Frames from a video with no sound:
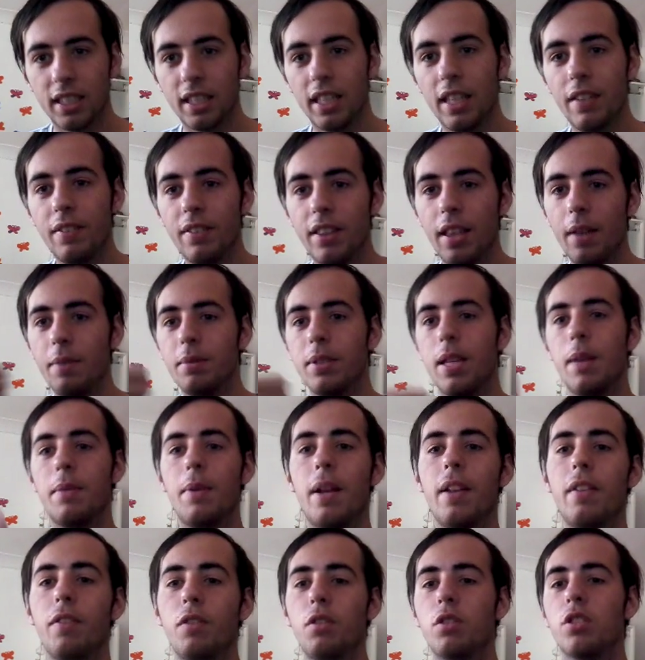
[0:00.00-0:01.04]
Leave a thumbs up,
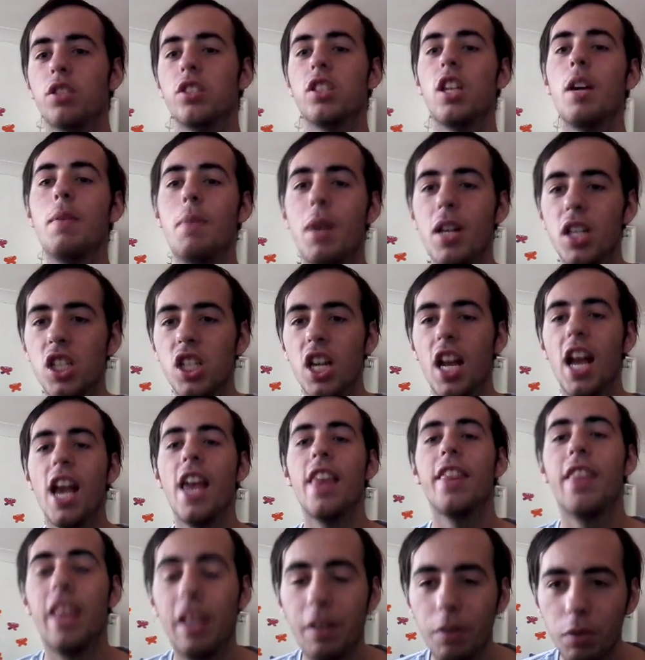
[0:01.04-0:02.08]
I love you all so much.
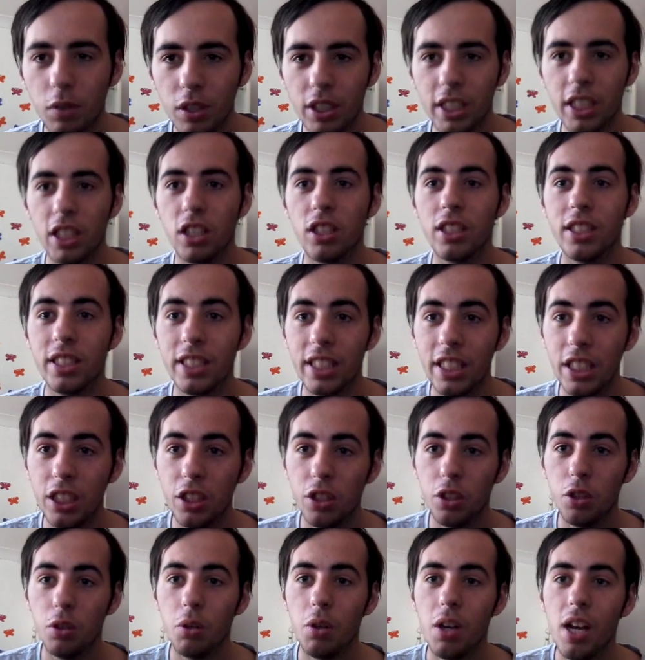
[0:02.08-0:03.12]
Thank you for watching, I'll see
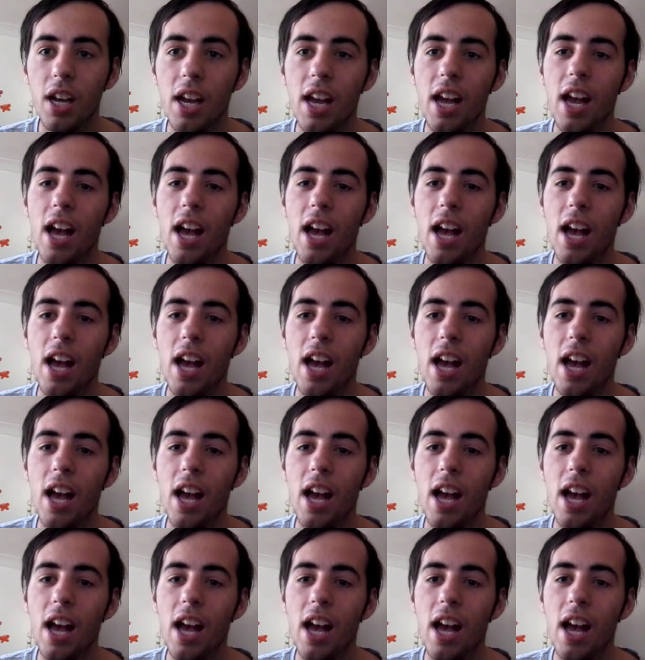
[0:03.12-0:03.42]
you